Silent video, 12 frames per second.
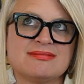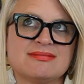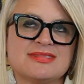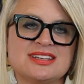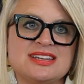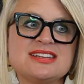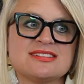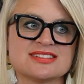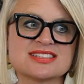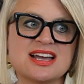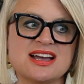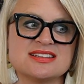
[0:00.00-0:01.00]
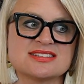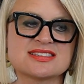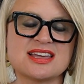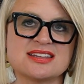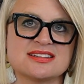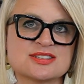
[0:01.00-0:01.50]
needle size
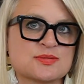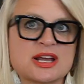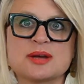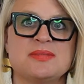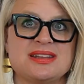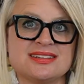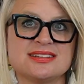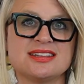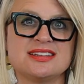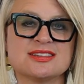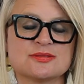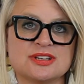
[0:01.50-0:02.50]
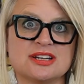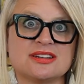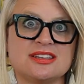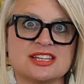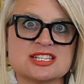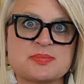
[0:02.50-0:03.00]
that is recommended in the
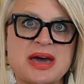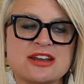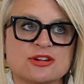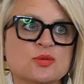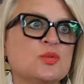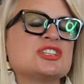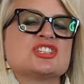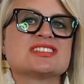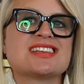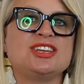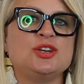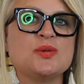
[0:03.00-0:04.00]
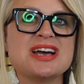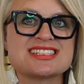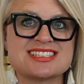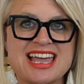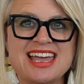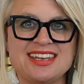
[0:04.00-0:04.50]
Ranunculus pattern, which is a
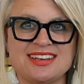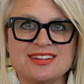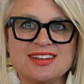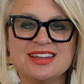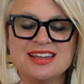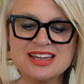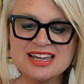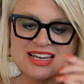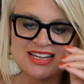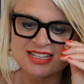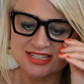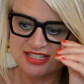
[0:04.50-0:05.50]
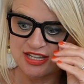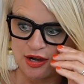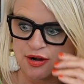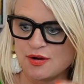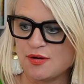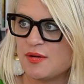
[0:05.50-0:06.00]
US 10.
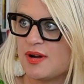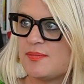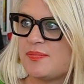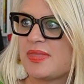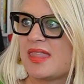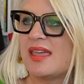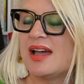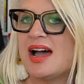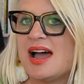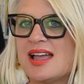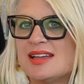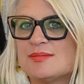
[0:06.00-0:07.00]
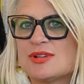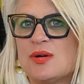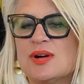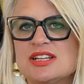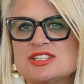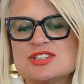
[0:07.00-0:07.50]
So I am
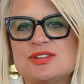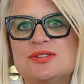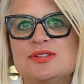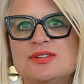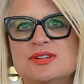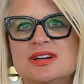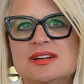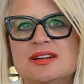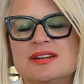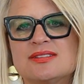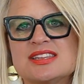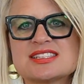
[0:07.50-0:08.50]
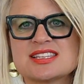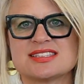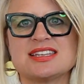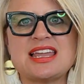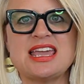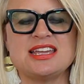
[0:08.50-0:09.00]
going to, this is
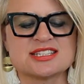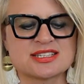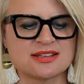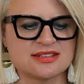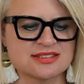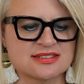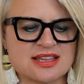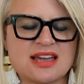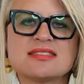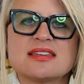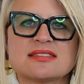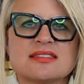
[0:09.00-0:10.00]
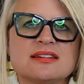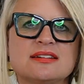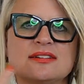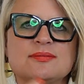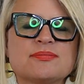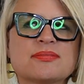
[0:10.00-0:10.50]
an 8, because I think
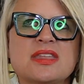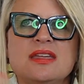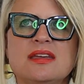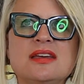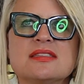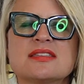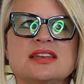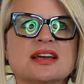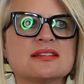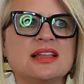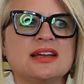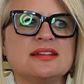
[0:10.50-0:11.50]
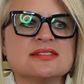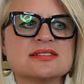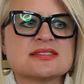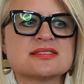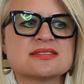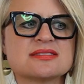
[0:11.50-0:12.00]
the neckline
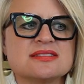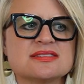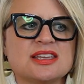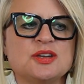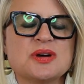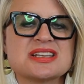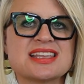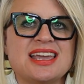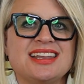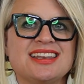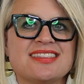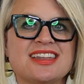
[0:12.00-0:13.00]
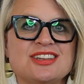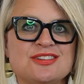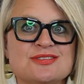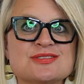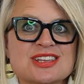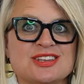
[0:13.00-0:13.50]
is a US 8, and then
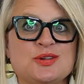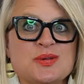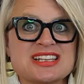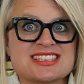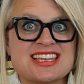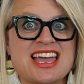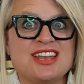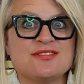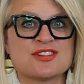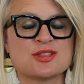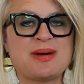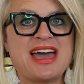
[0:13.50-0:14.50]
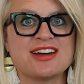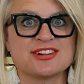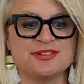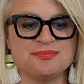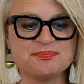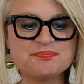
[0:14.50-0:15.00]
you use a US 10 for the
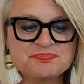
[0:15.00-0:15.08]
pattern.